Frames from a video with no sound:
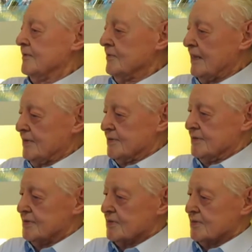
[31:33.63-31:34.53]
"Right,"
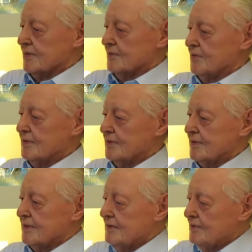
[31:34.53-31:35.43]
she said,
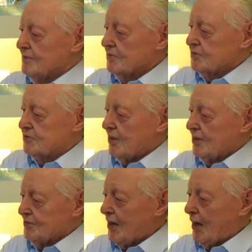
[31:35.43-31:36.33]
we'll
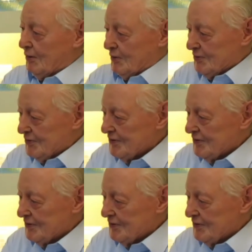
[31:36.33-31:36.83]
start now."